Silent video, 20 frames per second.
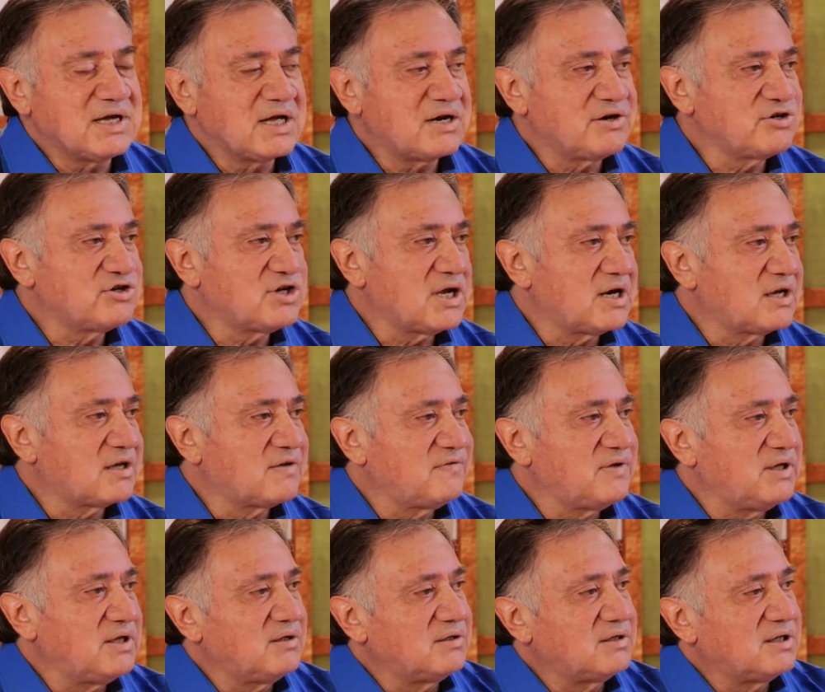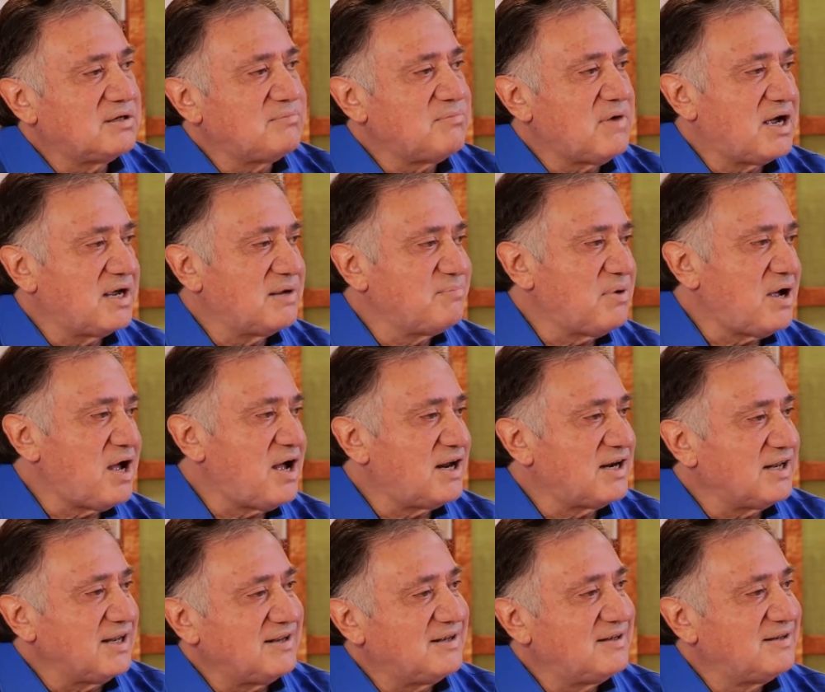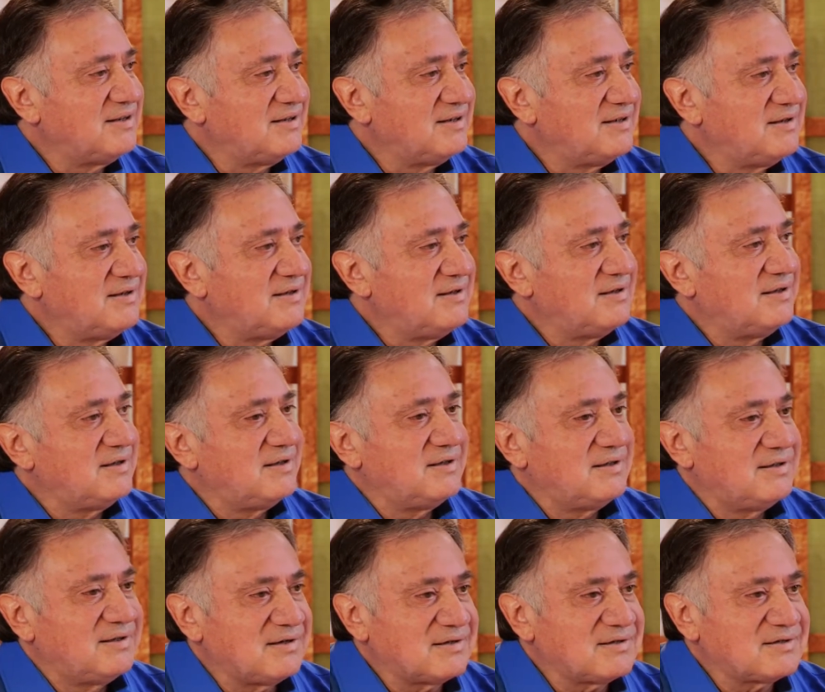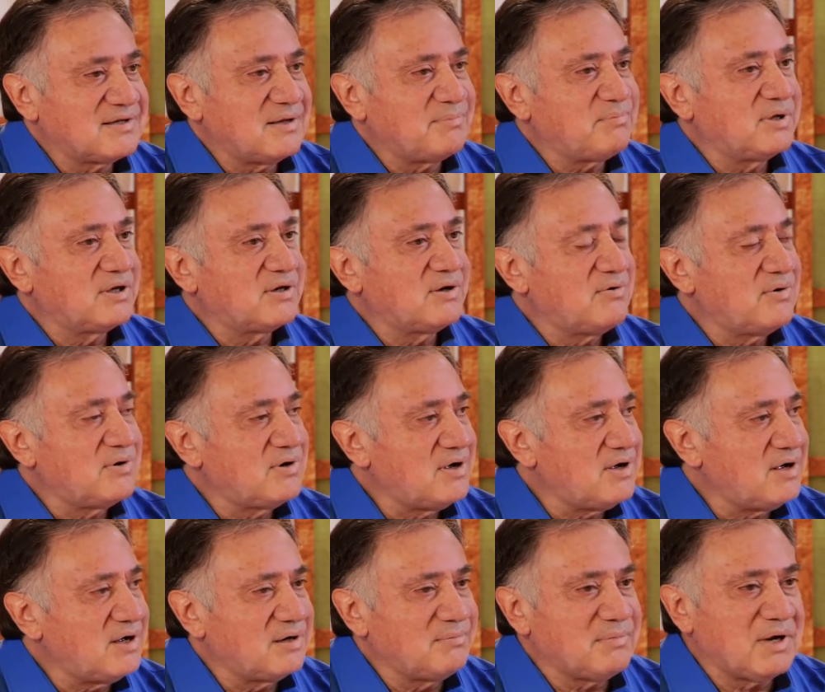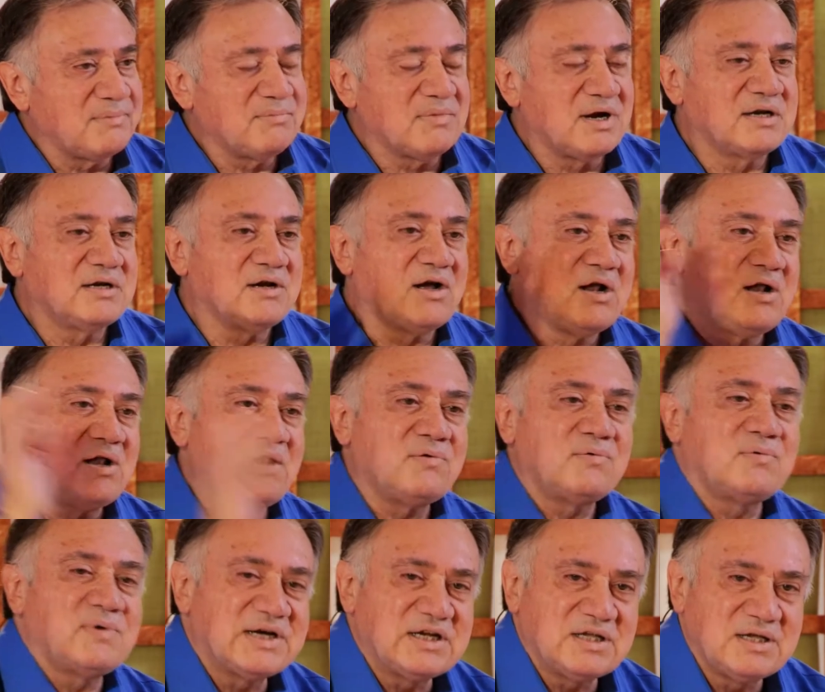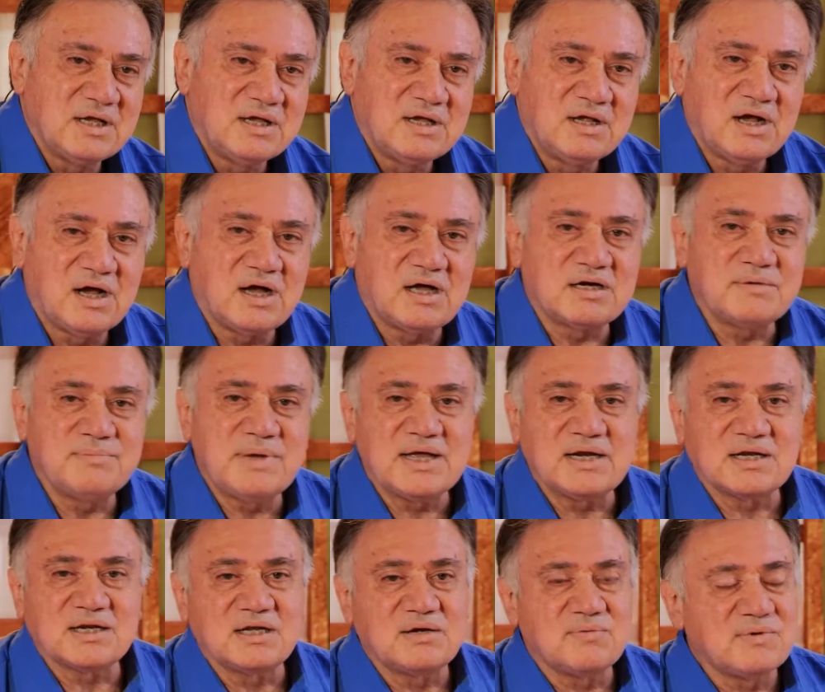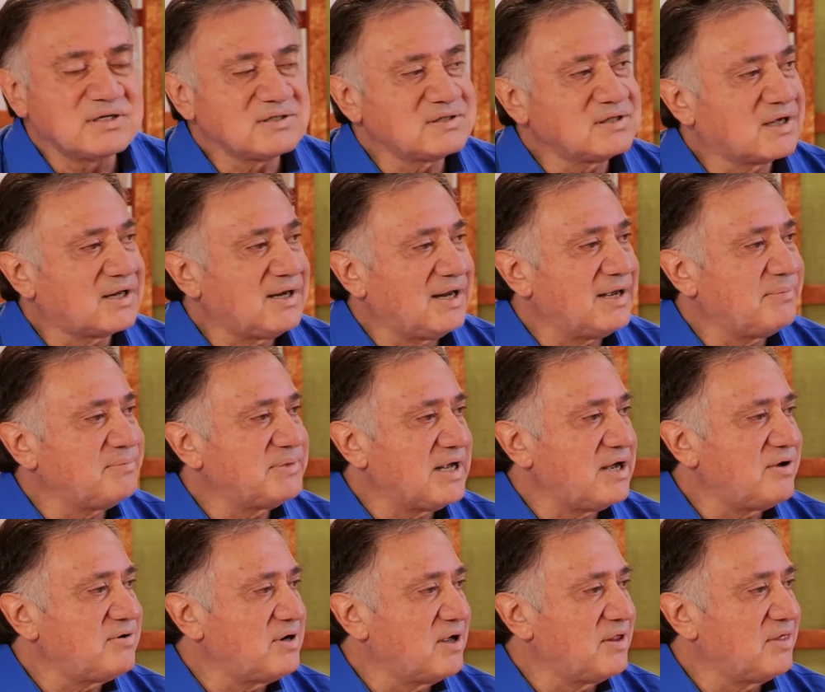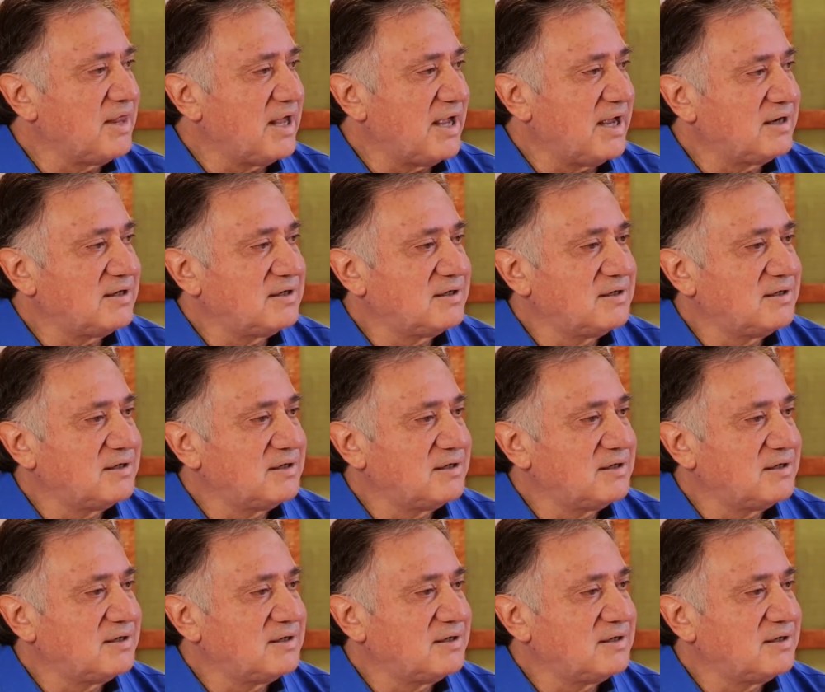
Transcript: energetic field in my body. There's something going on. My mind already automatically wants to clamp down on that.